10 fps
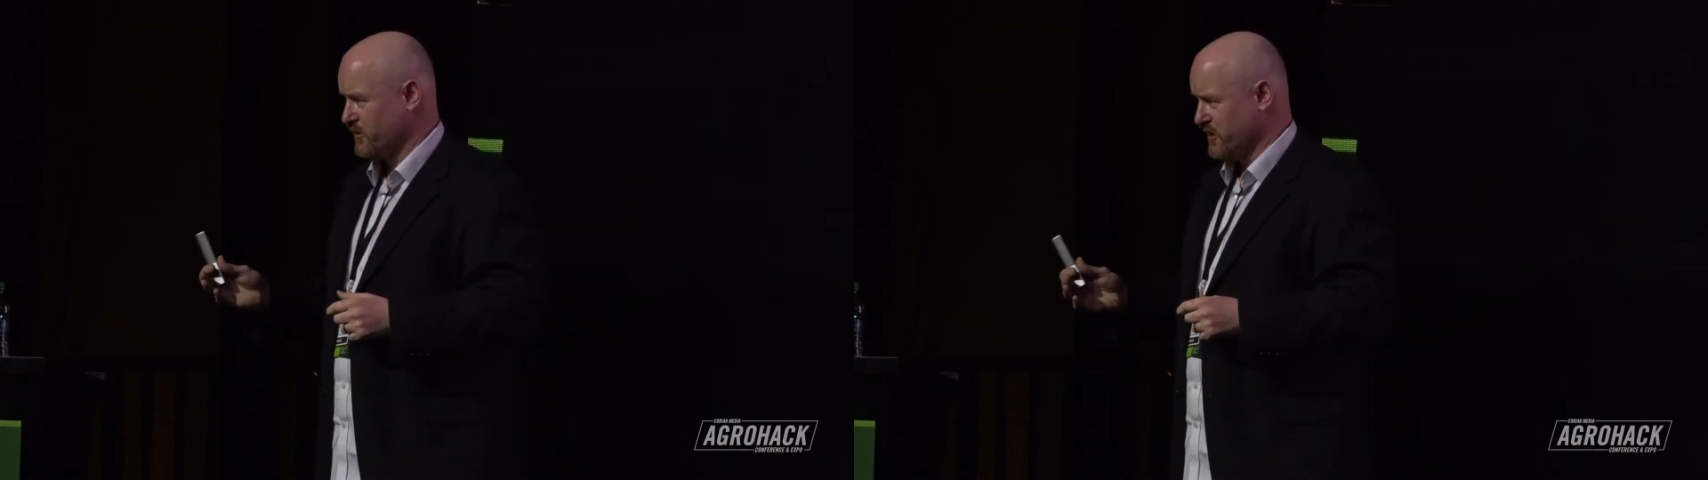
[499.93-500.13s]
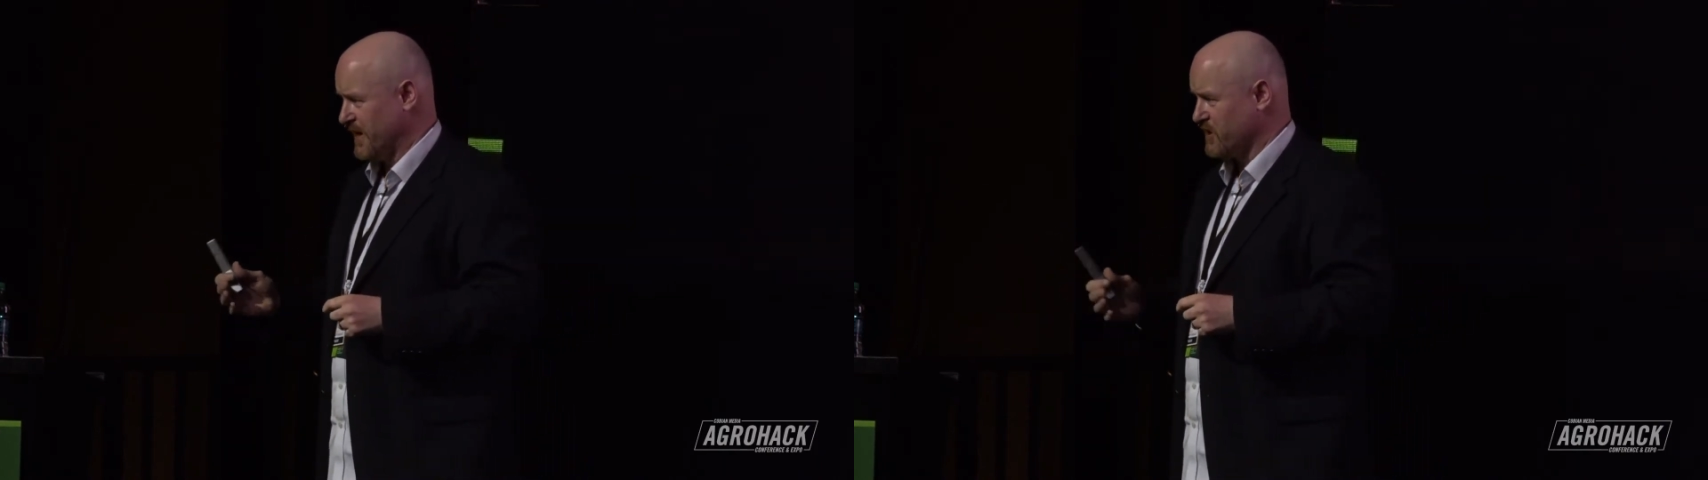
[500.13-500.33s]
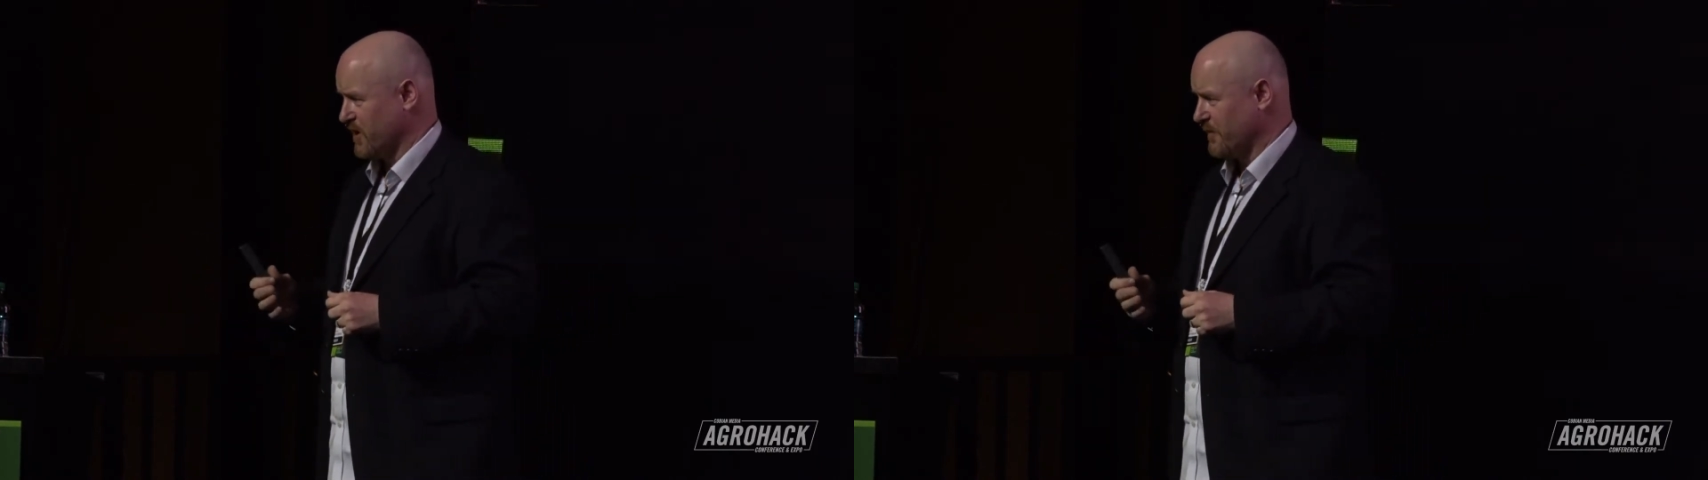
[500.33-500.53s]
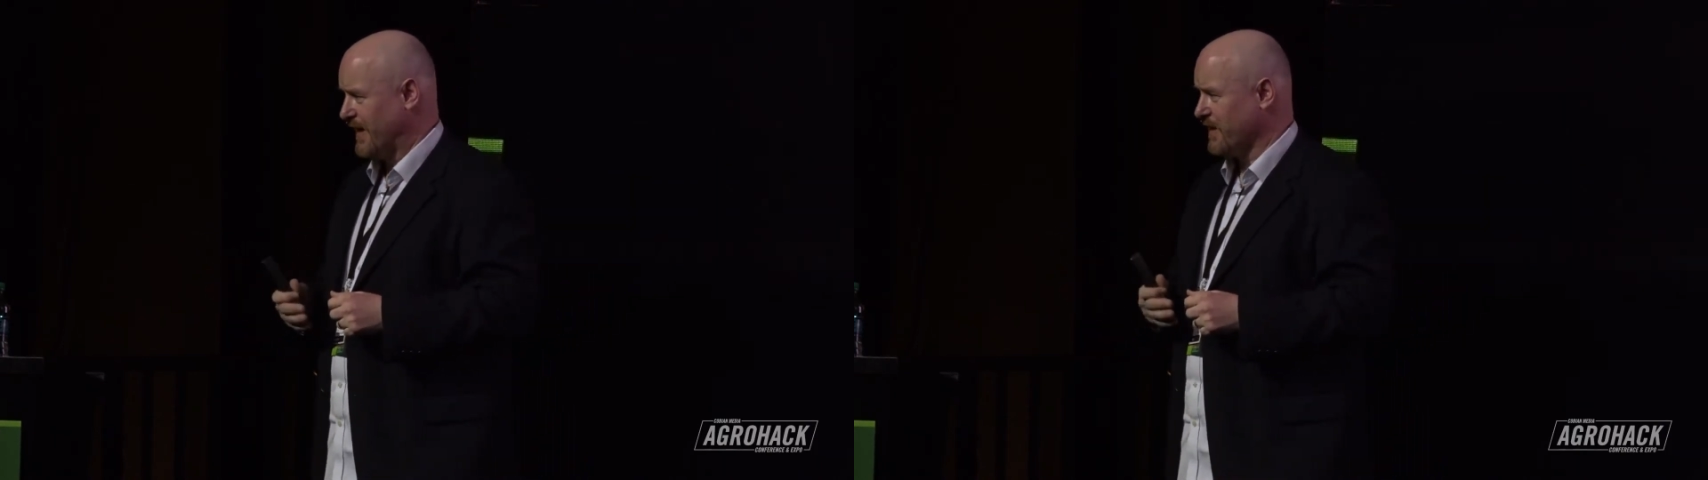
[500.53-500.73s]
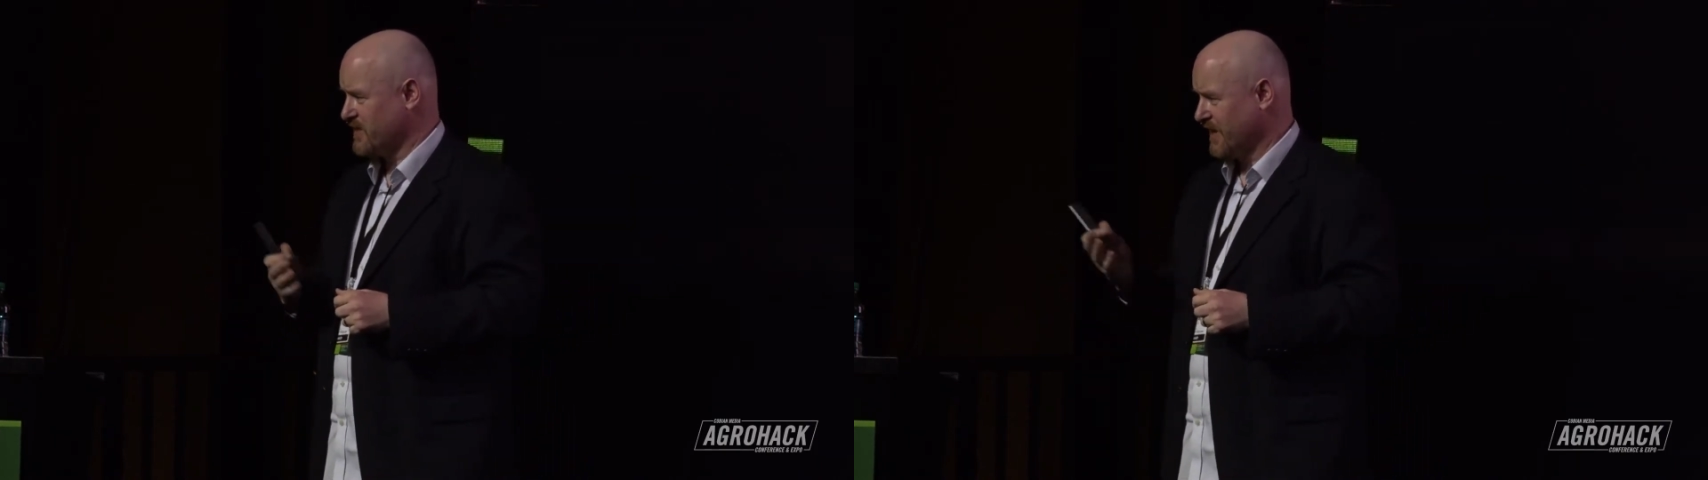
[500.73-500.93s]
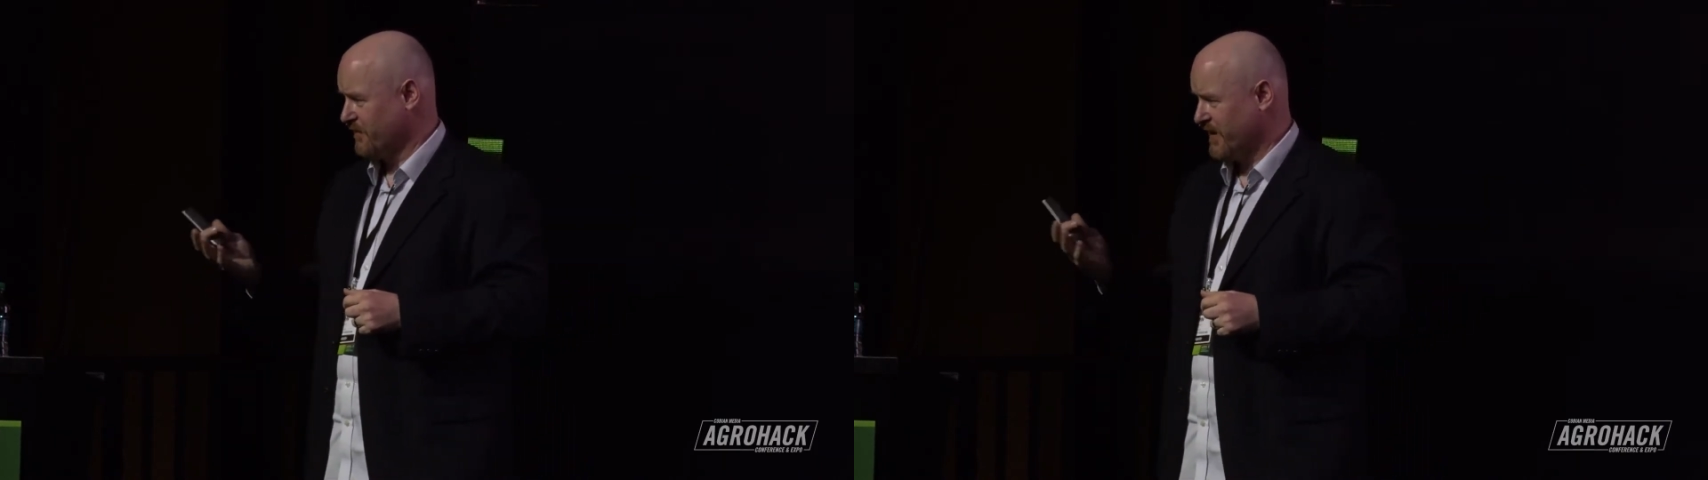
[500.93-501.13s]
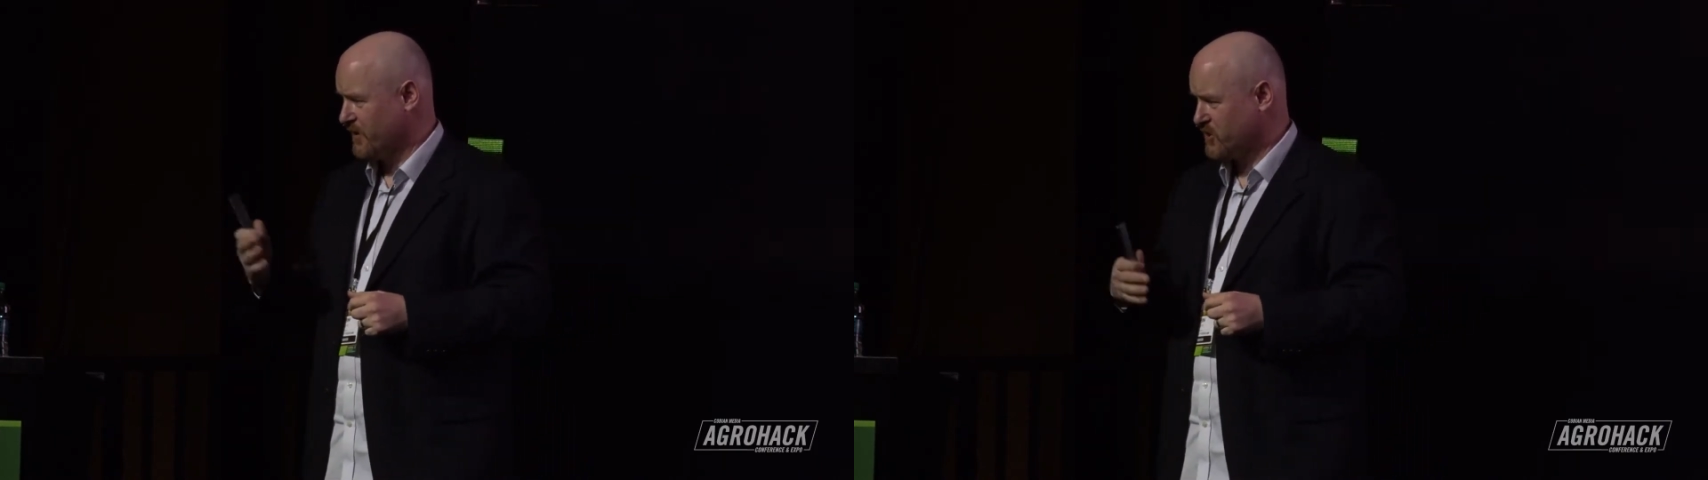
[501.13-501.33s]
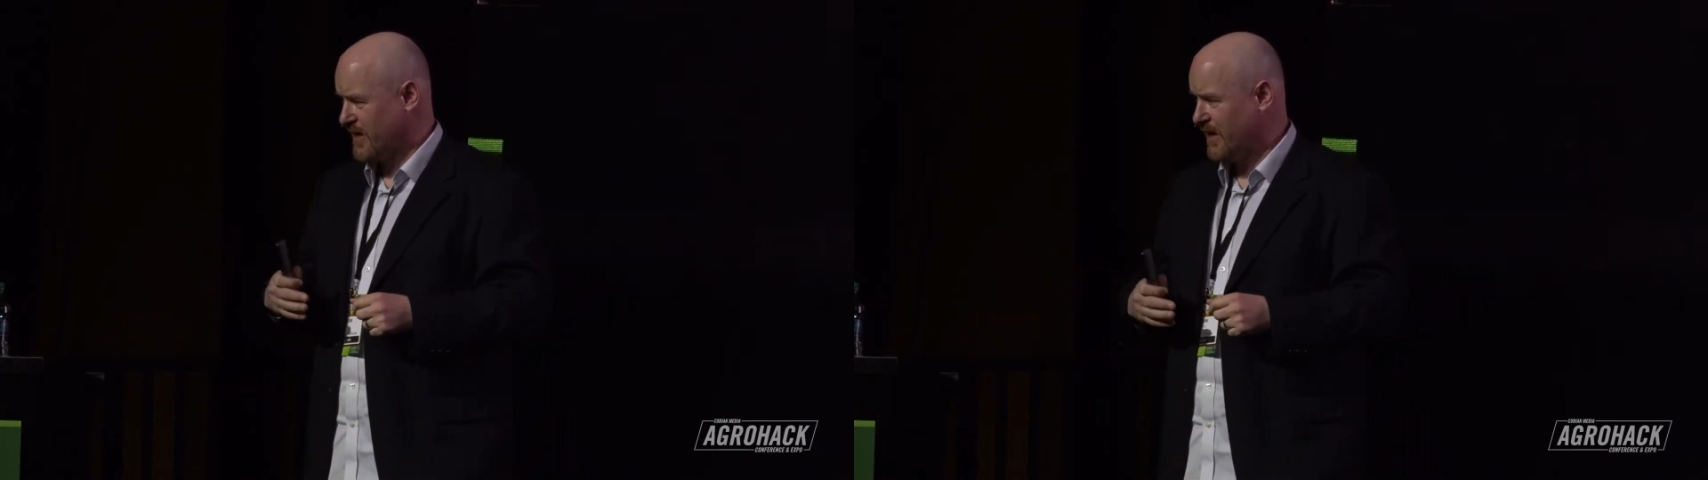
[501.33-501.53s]
today talking about how to take
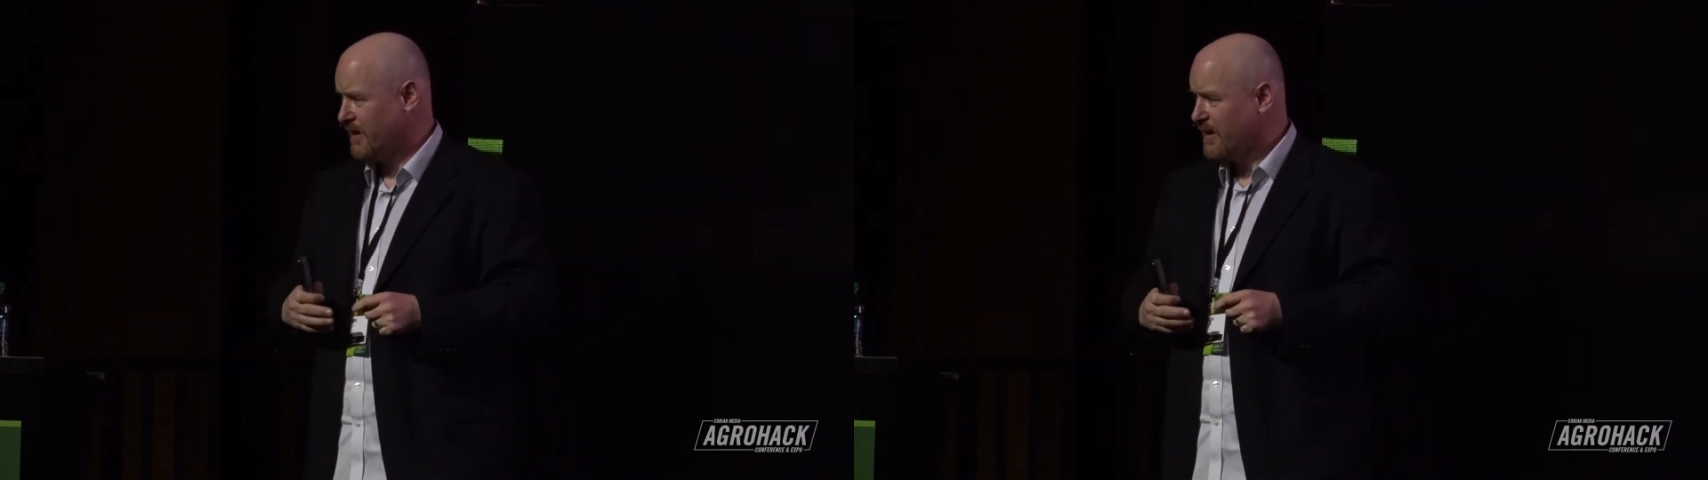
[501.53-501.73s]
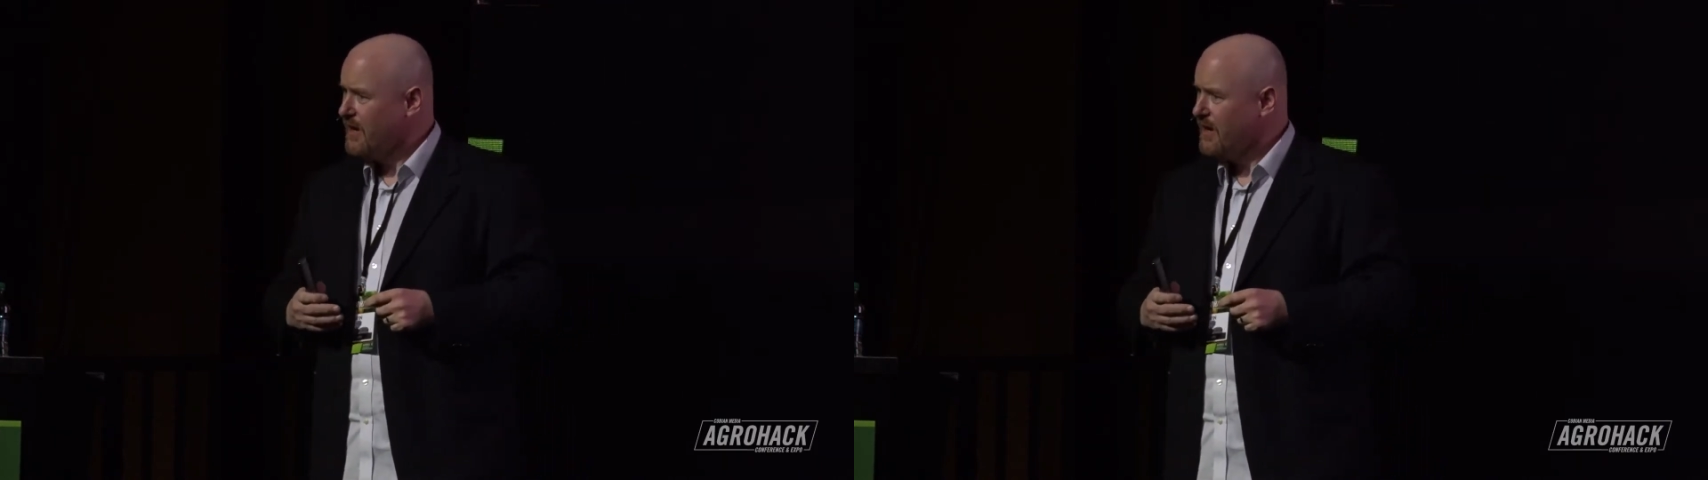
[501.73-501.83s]
advantage of that.